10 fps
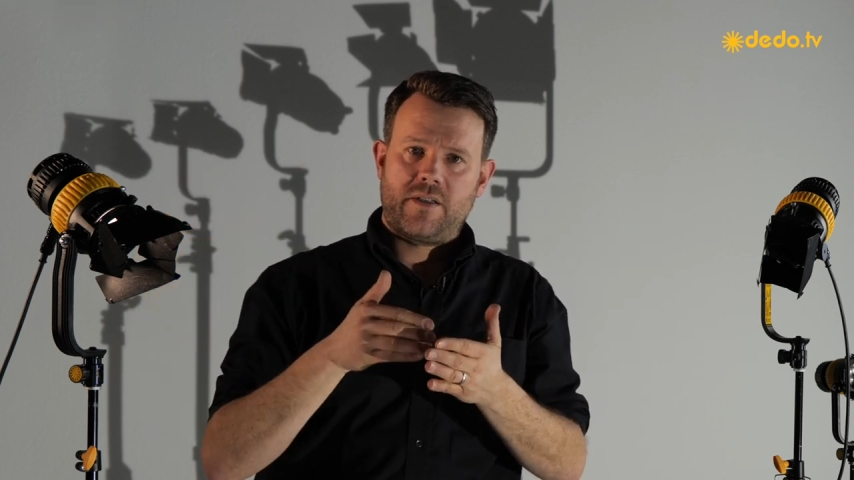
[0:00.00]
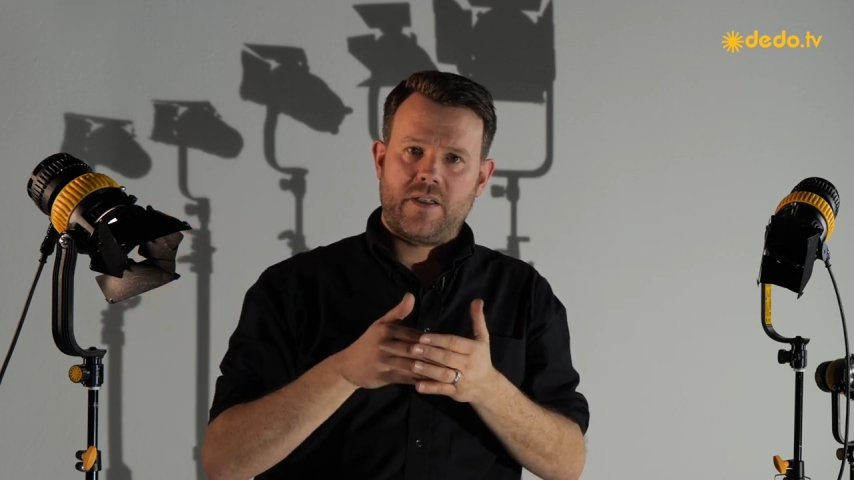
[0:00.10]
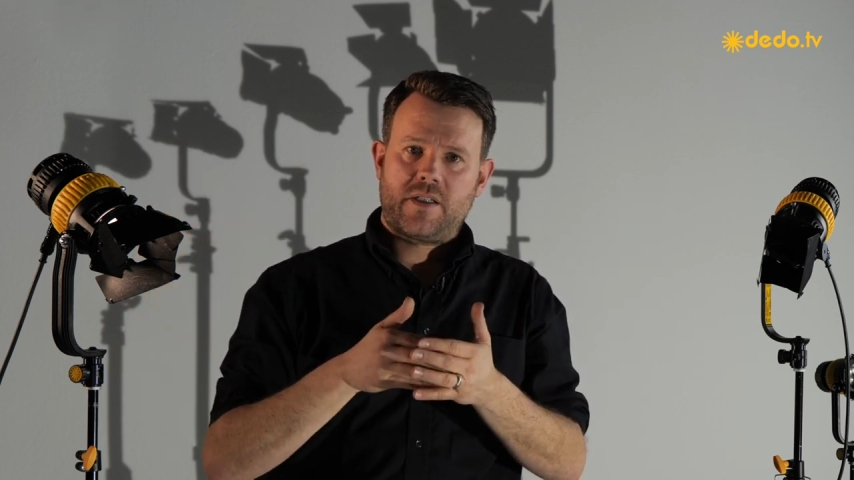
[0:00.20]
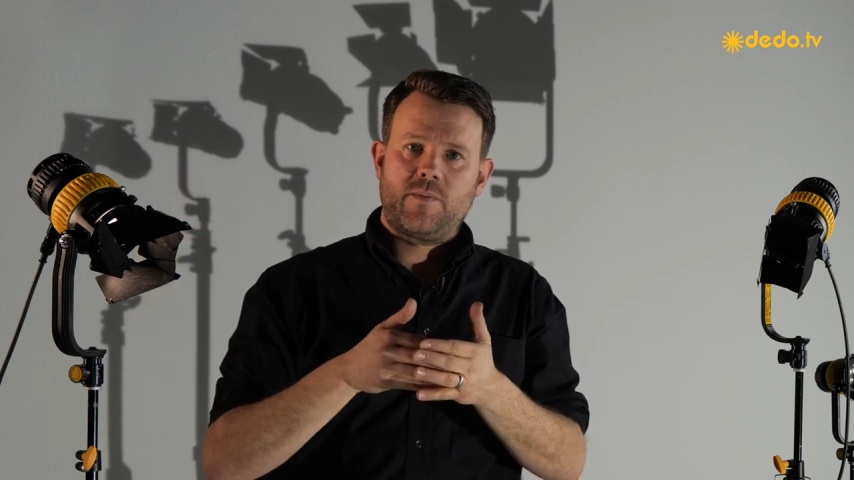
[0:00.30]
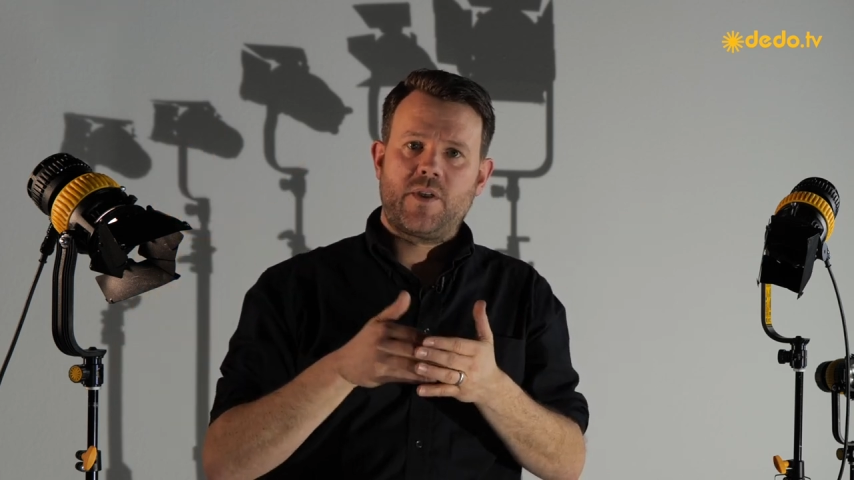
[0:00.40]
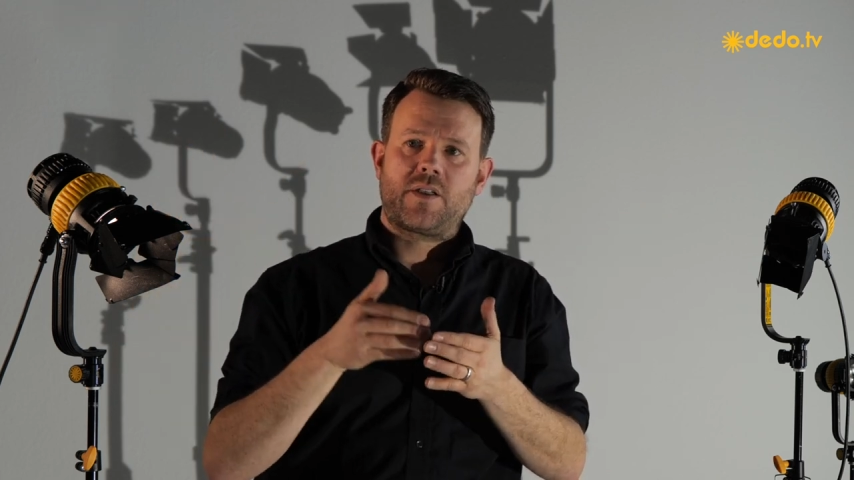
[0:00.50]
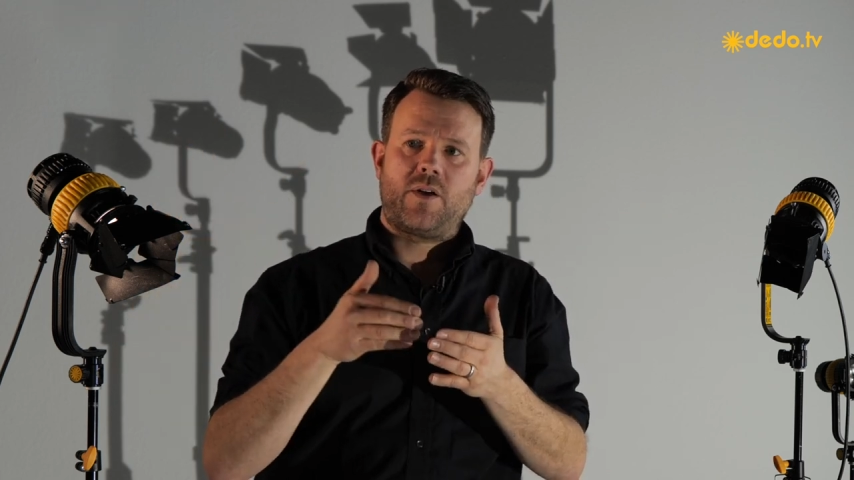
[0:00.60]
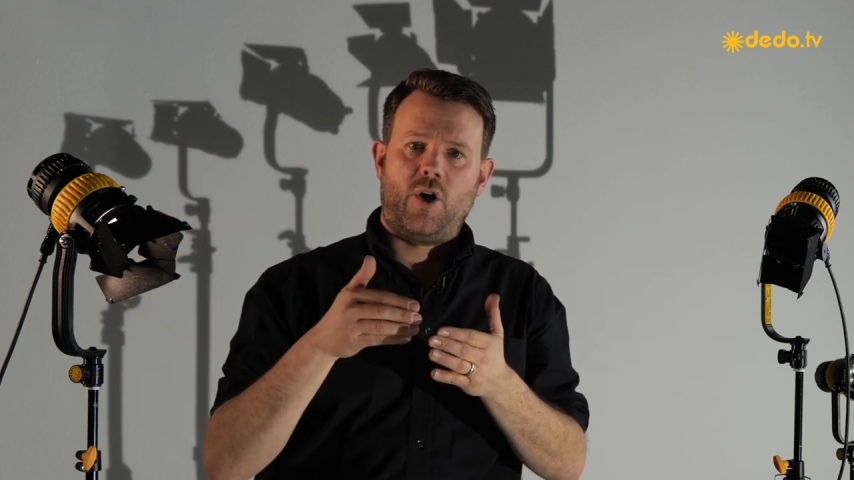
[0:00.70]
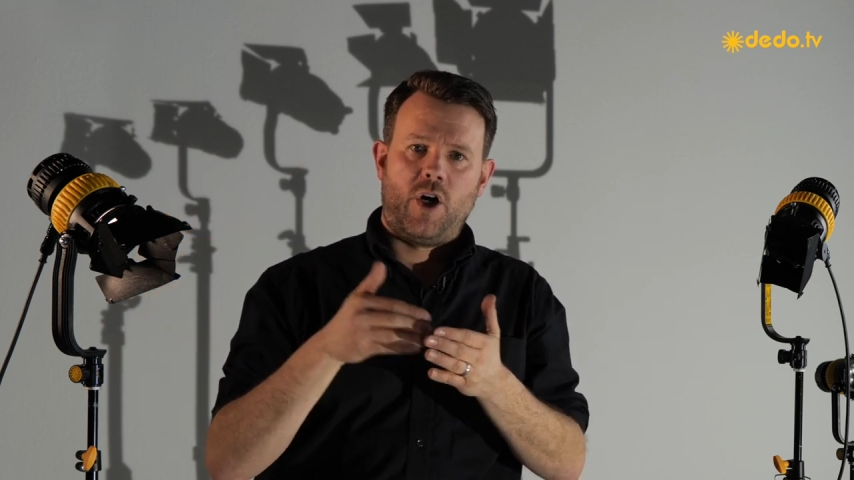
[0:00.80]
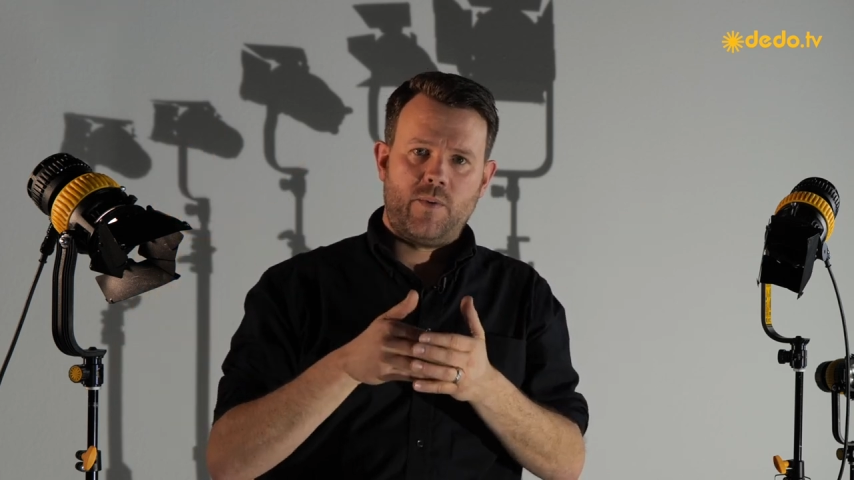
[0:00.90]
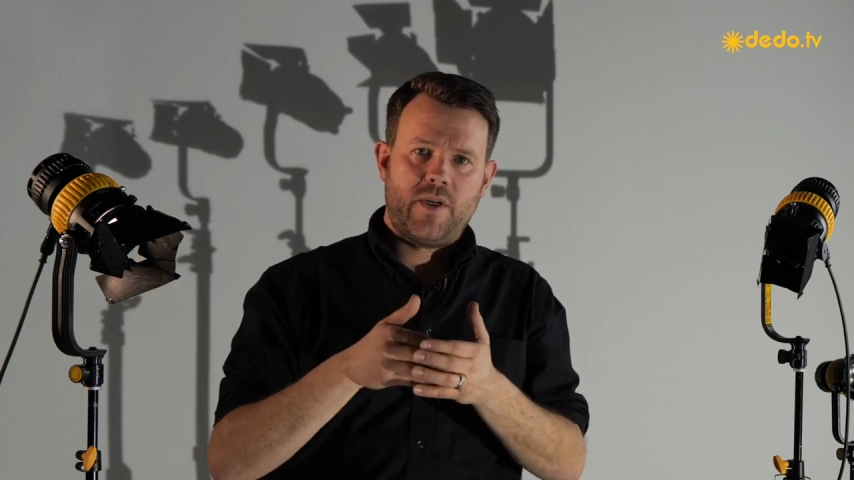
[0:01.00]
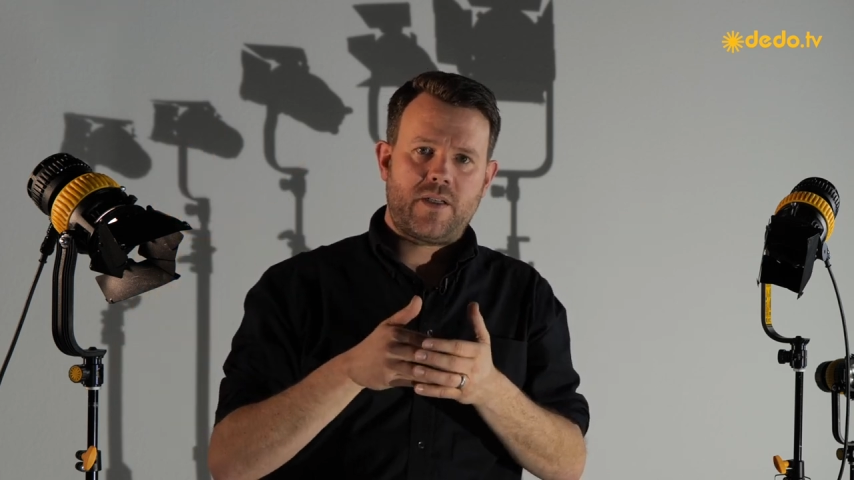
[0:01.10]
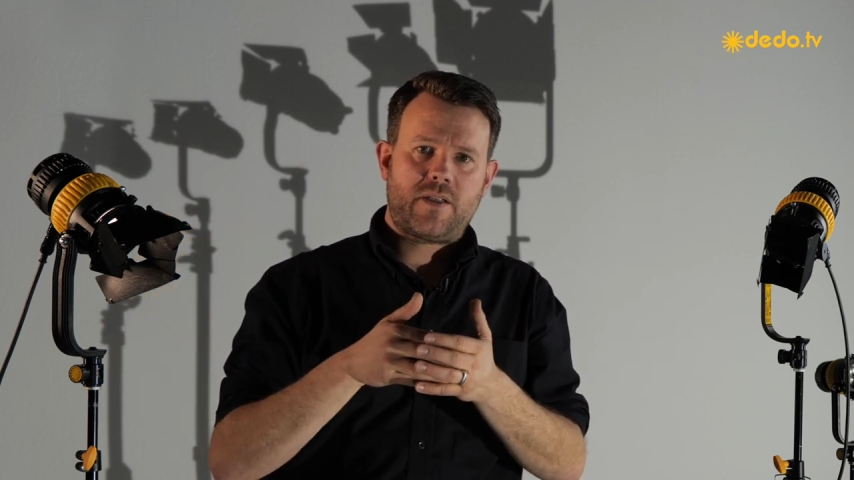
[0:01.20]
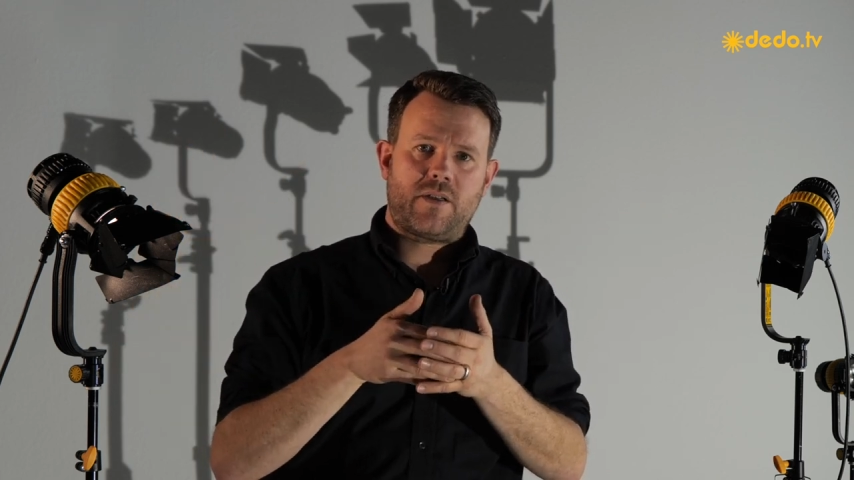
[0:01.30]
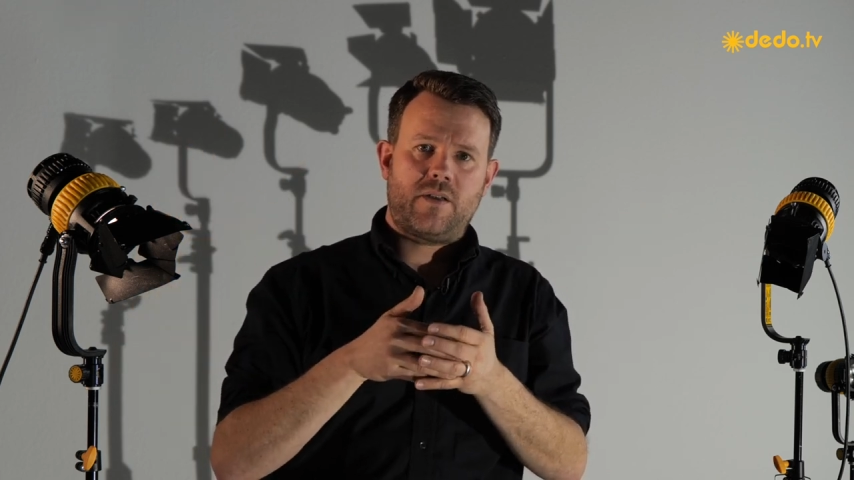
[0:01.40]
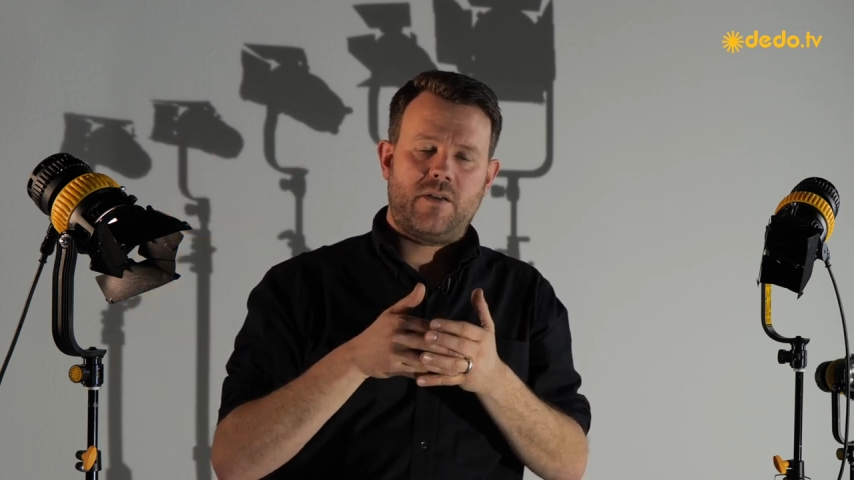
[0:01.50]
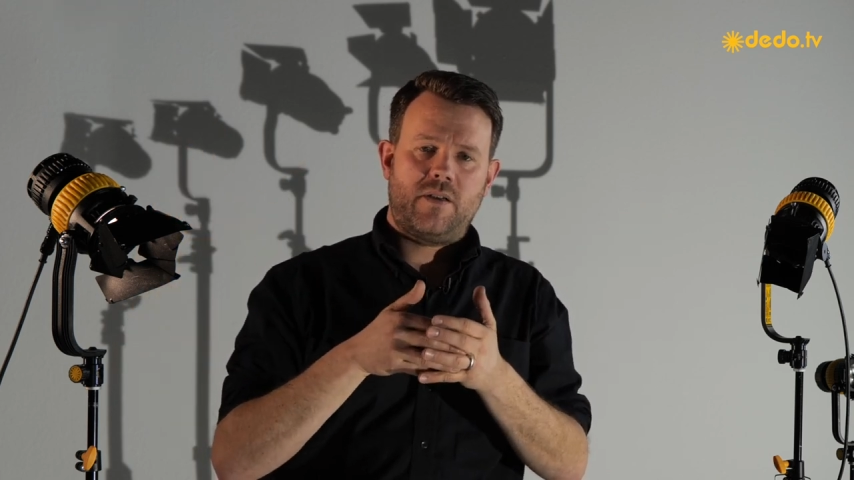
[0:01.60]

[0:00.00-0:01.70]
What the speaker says: system is always